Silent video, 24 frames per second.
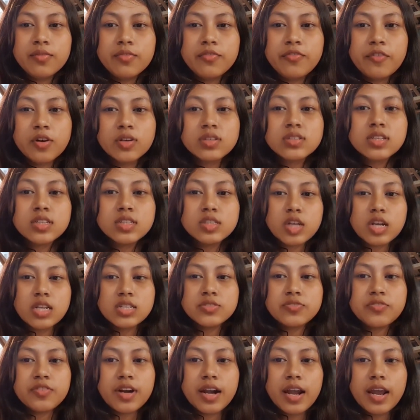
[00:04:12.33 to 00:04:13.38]
for the
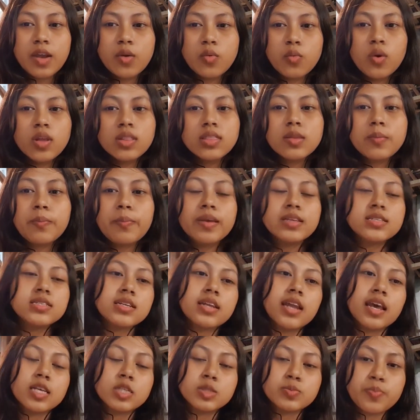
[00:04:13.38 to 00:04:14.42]
transfer and what the
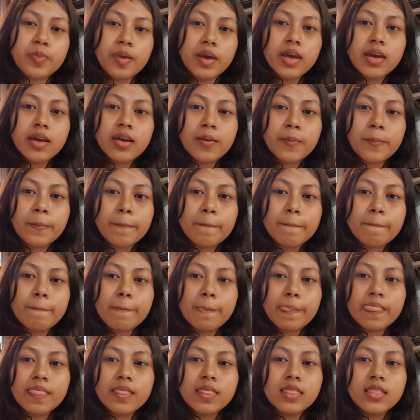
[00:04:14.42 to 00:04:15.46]
patient expect
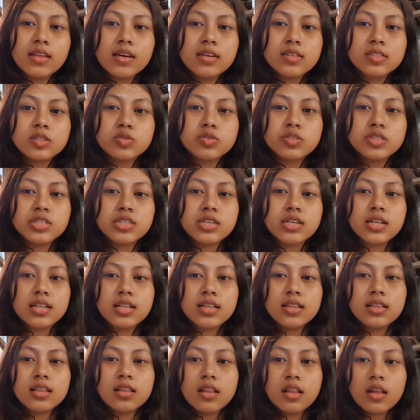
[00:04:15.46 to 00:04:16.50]
in the
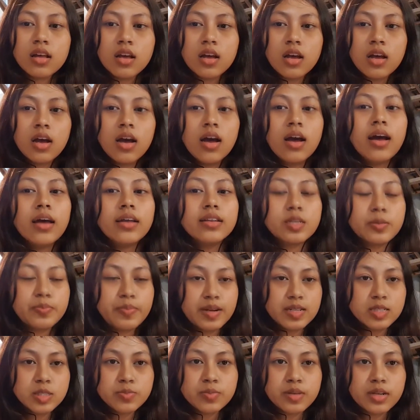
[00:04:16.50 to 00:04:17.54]
surgical
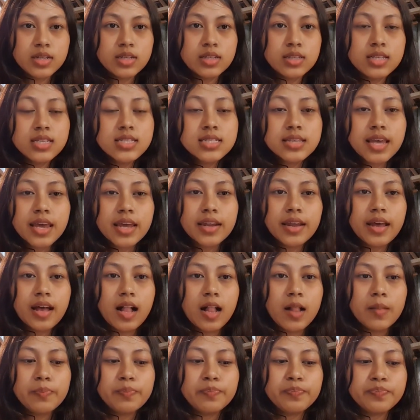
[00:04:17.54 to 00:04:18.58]
department. This can
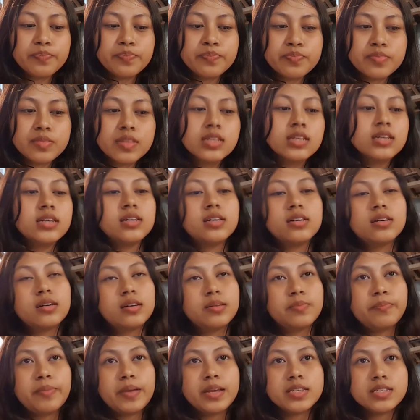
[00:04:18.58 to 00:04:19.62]
help
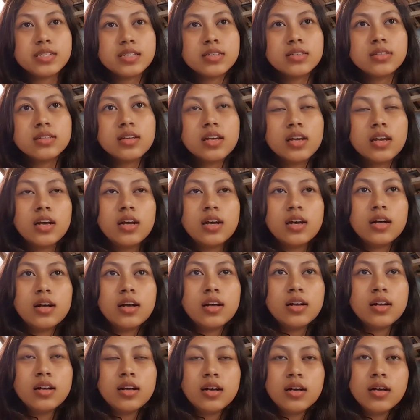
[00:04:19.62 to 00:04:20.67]
the patient
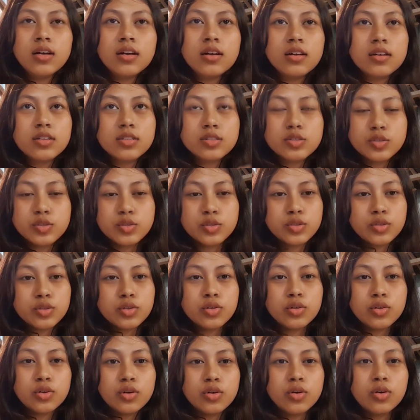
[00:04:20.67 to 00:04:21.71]

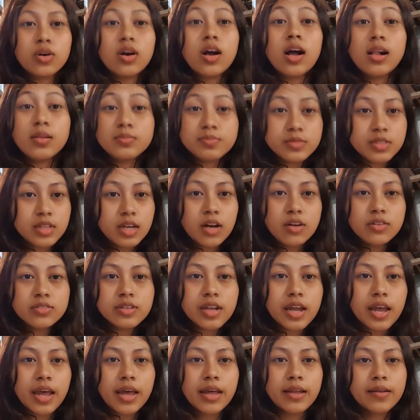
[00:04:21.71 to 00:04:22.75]
to calm down
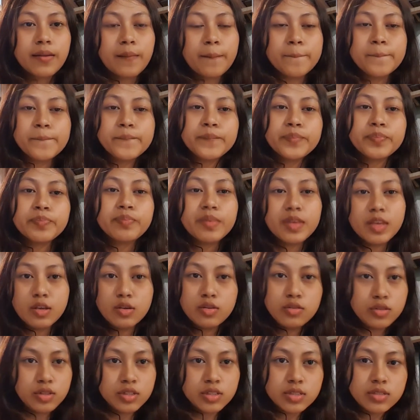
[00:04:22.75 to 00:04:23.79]
and be
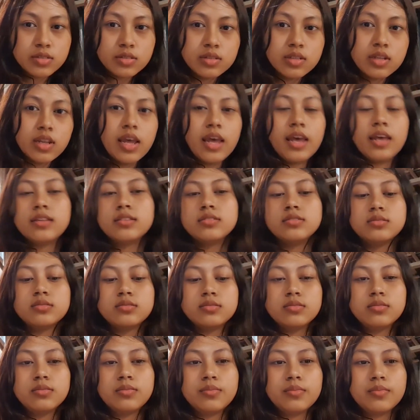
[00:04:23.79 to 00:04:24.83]
good. And
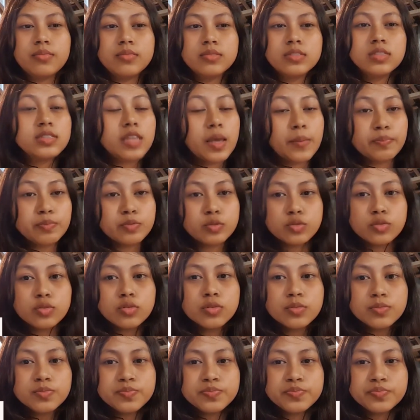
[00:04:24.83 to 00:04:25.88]
step two,